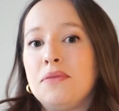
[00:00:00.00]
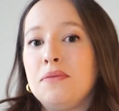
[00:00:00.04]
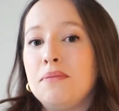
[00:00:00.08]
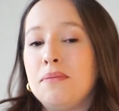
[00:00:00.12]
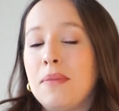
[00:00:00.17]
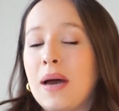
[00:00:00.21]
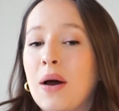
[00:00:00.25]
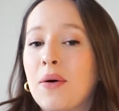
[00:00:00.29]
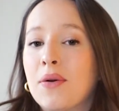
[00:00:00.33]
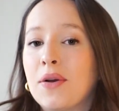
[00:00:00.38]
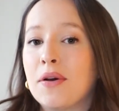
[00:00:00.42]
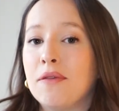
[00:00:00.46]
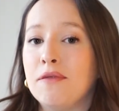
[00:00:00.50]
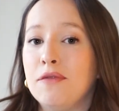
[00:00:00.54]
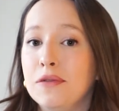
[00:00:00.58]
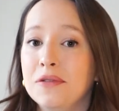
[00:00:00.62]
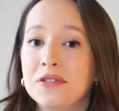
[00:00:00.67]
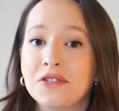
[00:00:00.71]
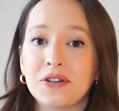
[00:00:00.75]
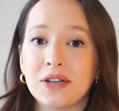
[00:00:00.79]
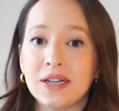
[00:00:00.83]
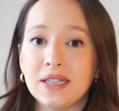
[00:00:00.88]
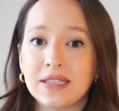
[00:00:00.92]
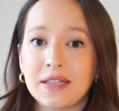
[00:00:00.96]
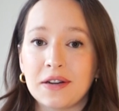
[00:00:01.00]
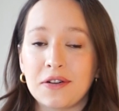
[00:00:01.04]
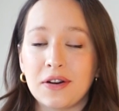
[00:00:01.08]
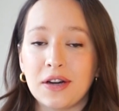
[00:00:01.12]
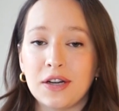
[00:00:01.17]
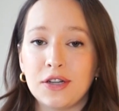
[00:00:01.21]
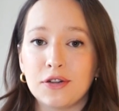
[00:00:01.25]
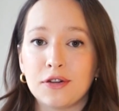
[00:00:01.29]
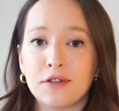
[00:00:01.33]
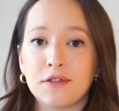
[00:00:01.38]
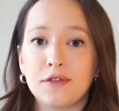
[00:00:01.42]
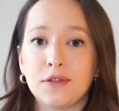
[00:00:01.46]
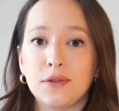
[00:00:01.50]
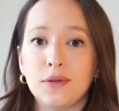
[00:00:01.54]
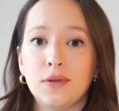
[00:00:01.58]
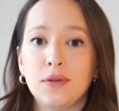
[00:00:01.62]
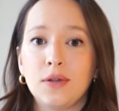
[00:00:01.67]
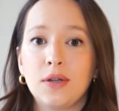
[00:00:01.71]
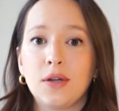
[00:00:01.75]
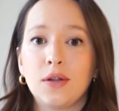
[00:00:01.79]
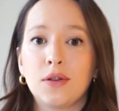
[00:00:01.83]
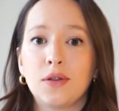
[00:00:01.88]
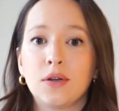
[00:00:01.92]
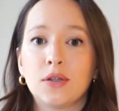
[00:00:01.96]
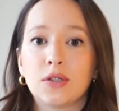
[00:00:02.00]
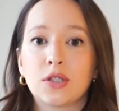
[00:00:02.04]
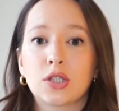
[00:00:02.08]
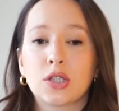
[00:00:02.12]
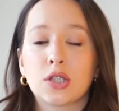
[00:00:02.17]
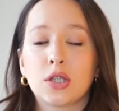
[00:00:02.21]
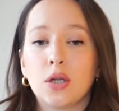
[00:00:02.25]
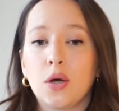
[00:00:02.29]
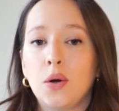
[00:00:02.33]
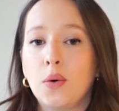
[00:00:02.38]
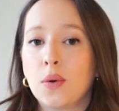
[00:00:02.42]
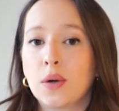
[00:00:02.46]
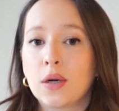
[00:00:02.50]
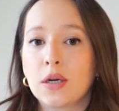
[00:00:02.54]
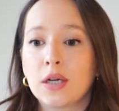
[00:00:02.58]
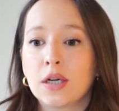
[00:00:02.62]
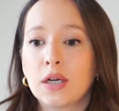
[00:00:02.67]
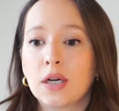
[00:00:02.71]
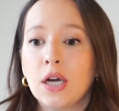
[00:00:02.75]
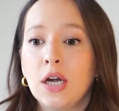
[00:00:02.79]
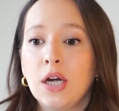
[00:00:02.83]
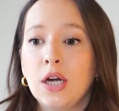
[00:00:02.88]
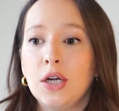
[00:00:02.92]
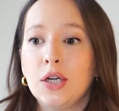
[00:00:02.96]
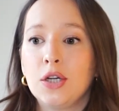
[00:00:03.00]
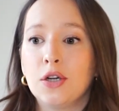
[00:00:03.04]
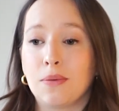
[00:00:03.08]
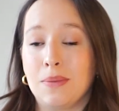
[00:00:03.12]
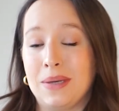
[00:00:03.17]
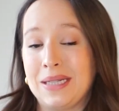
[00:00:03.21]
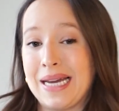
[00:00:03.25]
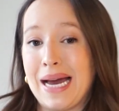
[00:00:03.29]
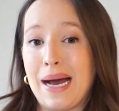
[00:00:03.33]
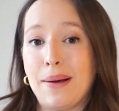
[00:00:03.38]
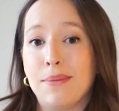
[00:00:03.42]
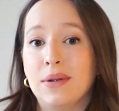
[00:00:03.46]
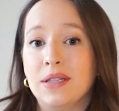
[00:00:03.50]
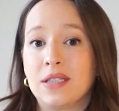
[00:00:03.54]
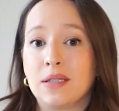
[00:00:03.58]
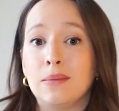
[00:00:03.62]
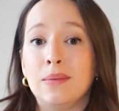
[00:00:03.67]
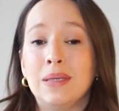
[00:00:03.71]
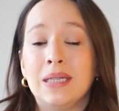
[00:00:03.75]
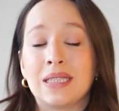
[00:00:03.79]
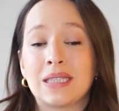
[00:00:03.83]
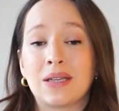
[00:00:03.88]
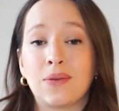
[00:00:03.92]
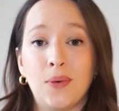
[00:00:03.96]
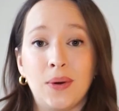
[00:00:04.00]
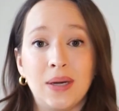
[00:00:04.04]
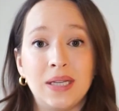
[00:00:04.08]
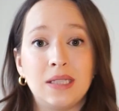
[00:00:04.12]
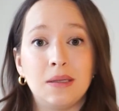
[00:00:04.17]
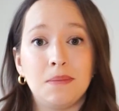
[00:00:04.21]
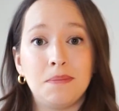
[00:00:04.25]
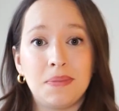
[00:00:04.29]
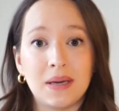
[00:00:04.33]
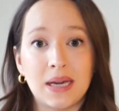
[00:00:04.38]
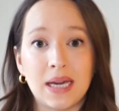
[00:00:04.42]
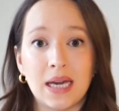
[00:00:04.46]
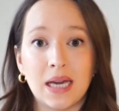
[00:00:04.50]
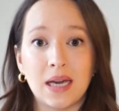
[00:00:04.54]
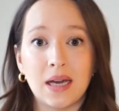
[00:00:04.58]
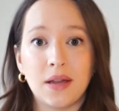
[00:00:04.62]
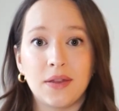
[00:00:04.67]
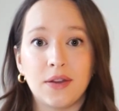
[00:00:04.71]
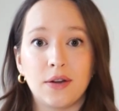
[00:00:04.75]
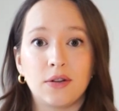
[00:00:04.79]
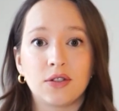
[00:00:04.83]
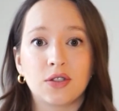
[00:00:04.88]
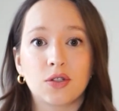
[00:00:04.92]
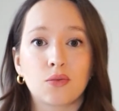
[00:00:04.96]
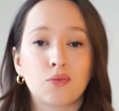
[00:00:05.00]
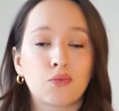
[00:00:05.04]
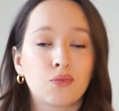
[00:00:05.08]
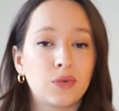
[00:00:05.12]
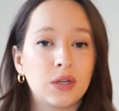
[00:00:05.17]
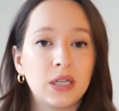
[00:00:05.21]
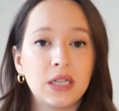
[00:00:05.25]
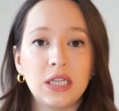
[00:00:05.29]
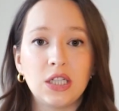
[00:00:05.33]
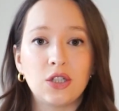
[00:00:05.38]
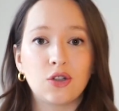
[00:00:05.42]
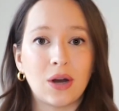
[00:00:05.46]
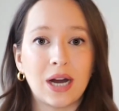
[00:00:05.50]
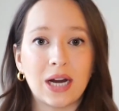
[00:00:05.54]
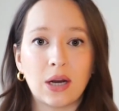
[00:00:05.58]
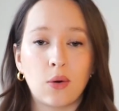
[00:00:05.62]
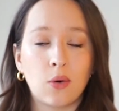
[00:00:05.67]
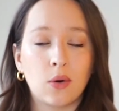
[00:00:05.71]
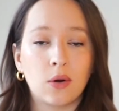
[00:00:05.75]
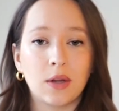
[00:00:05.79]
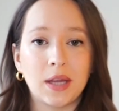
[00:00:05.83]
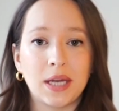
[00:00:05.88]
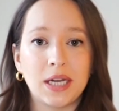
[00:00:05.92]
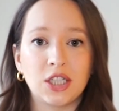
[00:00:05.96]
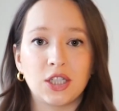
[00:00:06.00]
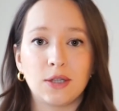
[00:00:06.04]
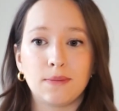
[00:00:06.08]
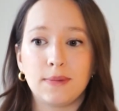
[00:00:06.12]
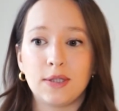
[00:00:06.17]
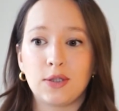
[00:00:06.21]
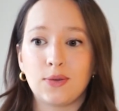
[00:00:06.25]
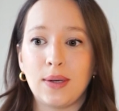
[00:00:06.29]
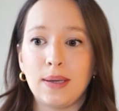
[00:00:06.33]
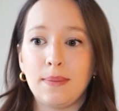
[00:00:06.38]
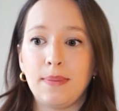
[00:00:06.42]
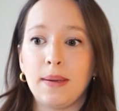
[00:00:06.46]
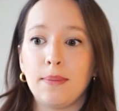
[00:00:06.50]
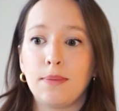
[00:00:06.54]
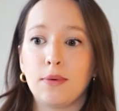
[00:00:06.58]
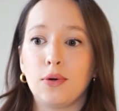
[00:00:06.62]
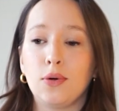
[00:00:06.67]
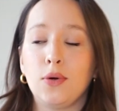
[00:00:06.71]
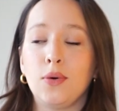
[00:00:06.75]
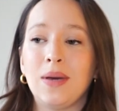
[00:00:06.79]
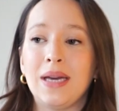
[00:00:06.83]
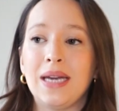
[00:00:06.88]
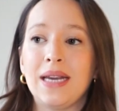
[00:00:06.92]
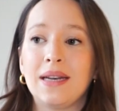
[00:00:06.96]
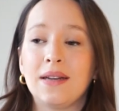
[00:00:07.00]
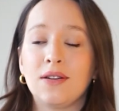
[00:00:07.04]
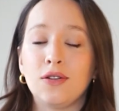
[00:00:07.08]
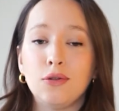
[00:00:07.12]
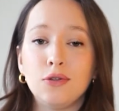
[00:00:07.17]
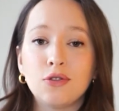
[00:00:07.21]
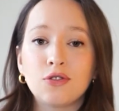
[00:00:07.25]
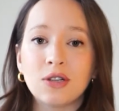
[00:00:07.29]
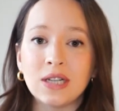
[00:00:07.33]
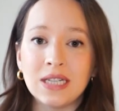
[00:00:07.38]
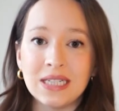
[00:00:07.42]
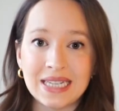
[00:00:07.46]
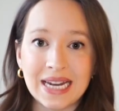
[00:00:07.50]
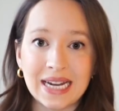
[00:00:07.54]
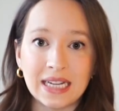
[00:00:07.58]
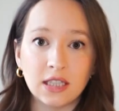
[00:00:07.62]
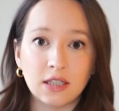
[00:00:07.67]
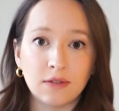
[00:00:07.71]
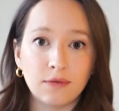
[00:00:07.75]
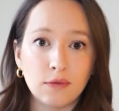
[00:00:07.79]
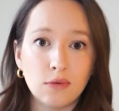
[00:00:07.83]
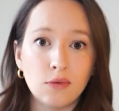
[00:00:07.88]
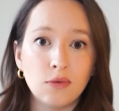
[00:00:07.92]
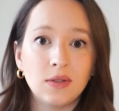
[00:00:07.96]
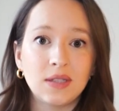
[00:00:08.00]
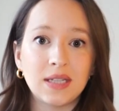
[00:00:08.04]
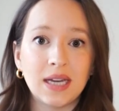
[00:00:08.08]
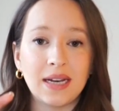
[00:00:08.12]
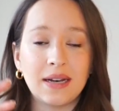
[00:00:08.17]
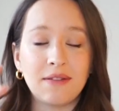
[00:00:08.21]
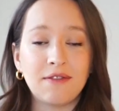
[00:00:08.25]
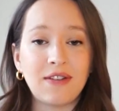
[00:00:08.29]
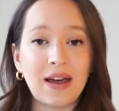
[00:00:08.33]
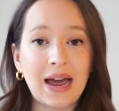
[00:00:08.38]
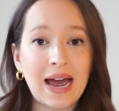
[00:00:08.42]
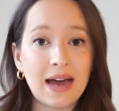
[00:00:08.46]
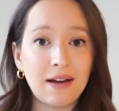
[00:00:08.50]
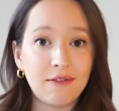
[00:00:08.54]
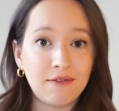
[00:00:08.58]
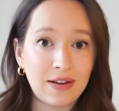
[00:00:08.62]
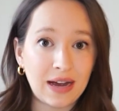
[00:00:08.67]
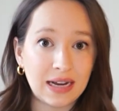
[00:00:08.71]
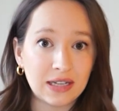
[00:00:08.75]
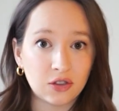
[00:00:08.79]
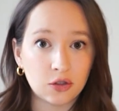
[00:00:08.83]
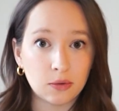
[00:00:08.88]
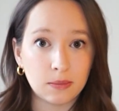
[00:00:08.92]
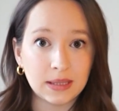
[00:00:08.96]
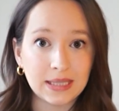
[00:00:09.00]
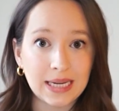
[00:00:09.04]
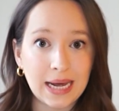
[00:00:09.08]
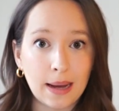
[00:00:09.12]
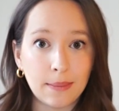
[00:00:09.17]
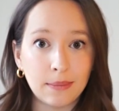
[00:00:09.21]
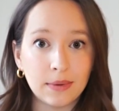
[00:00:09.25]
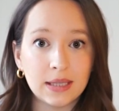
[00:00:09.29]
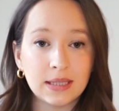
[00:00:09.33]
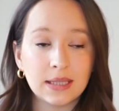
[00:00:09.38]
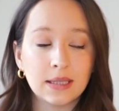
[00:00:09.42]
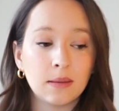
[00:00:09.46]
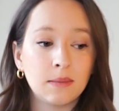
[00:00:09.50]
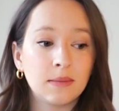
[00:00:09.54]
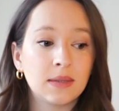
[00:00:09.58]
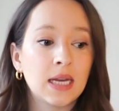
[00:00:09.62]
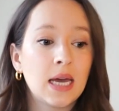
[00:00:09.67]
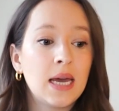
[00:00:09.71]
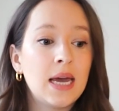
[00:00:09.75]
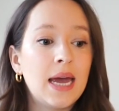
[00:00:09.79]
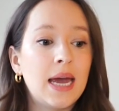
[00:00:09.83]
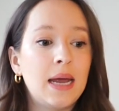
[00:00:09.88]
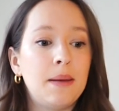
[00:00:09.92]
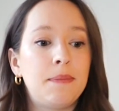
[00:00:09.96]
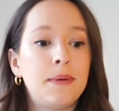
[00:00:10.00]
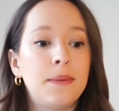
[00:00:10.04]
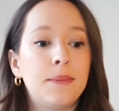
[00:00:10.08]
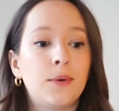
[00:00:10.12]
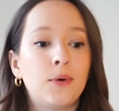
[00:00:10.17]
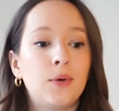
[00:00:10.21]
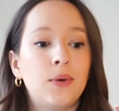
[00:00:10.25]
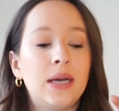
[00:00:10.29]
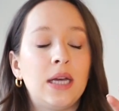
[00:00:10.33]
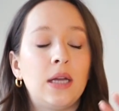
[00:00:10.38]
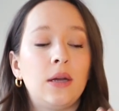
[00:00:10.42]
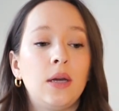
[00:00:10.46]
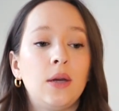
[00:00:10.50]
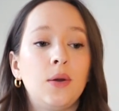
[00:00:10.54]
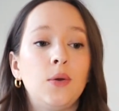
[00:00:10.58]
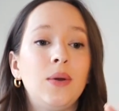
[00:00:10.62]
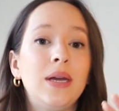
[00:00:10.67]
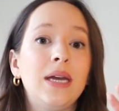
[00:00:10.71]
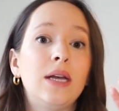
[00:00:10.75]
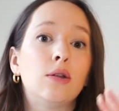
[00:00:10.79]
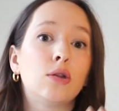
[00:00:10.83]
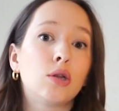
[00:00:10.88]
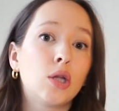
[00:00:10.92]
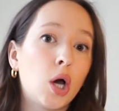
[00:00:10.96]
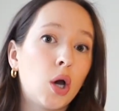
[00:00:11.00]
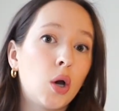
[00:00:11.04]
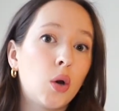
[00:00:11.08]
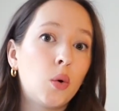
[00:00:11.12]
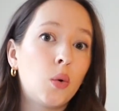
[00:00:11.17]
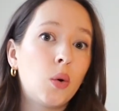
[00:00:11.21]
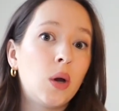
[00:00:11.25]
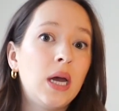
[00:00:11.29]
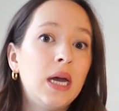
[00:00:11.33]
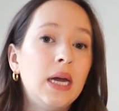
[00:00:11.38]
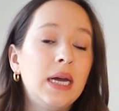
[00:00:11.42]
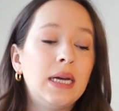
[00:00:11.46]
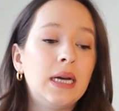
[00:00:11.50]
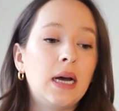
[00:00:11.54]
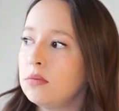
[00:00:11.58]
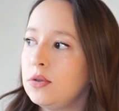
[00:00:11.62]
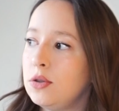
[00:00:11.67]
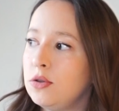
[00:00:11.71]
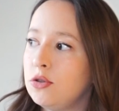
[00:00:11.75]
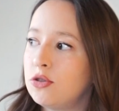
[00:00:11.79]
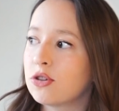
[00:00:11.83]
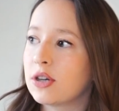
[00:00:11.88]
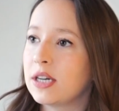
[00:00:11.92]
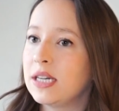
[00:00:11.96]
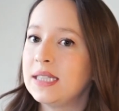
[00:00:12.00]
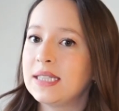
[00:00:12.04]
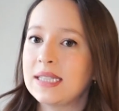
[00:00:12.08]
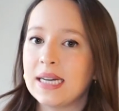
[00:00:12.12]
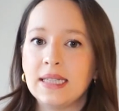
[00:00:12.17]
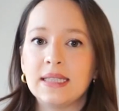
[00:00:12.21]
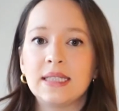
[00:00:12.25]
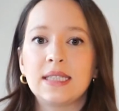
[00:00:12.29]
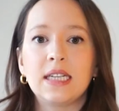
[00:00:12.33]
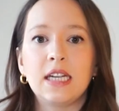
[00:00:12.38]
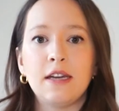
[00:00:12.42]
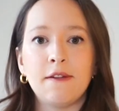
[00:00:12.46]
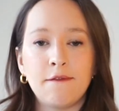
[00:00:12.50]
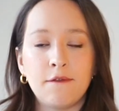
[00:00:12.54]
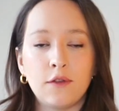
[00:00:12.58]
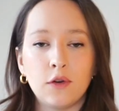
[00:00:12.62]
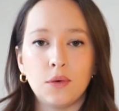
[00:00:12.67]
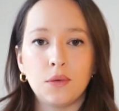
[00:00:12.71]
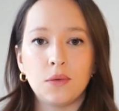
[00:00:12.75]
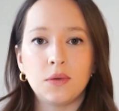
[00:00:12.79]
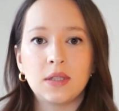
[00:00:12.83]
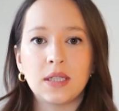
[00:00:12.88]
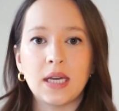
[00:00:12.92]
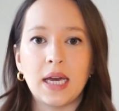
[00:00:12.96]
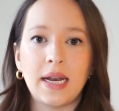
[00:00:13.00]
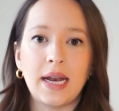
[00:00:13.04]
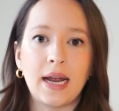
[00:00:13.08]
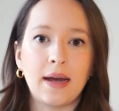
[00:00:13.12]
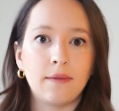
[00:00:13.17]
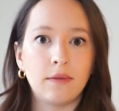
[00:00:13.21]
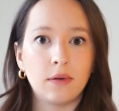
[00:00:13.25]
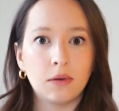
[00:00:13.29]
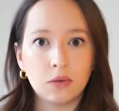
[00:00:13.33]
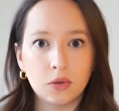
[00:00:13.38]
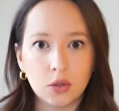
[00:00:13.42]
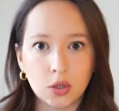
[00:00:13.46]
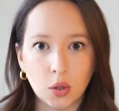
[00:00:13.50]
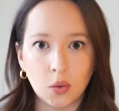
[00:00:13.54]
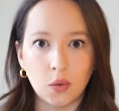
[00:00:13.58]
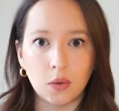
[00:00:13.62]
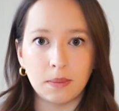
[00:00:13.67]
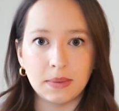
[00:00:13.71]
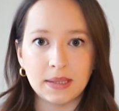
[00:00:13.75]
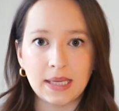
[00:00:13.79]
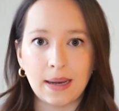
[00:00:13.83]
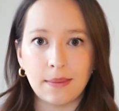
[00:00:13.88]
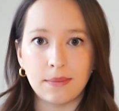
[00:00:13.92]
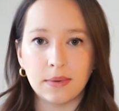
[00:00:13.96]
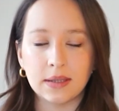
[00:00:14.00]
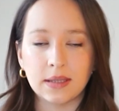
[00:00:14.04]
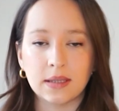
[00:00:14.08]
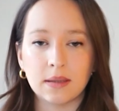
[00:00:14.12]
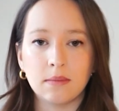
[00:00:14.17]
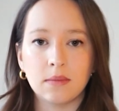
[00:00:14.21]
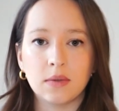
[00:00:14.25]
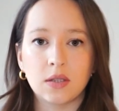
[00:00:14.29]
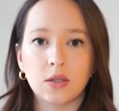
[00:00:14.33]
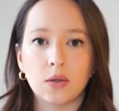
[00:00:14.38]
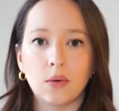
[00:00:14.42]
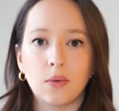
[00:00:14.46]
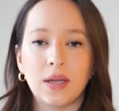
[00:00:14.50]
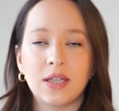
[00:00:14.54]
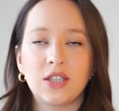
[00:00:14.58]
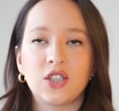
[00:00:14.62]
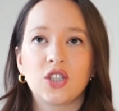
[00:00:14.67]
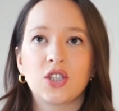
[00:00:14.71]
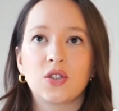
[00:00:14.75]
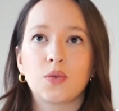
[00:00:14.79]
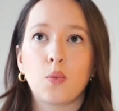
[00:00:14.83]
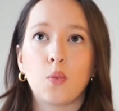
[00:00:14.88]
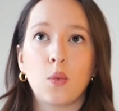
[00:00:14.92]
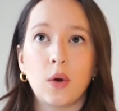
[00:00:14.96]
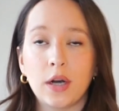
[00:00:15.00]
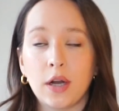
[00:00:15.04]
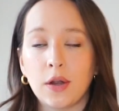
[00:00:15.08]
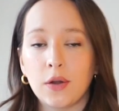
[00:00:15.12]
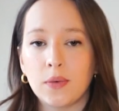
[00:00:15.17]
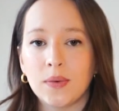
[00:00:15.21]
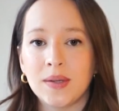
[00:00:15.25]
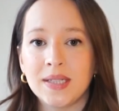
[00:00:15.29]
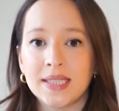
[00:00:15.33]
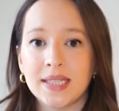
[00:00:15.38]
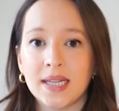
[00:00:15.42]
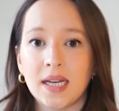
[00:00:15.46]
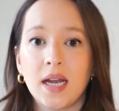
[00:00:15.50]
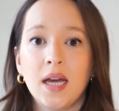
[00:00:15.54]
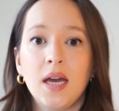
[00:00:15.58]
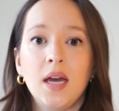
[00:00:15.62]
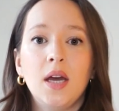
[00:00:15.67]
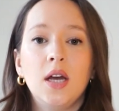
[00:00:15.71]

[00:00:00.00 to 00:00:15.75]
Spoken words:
amount of nutrients that are in your food, the slower your metabolism is going to be. There's a really direct correlation between people who eat nutrient dense foods and have faster metabolisms and people who eat low nutrient density foods and have slower metabolisms. So that's just one other reason.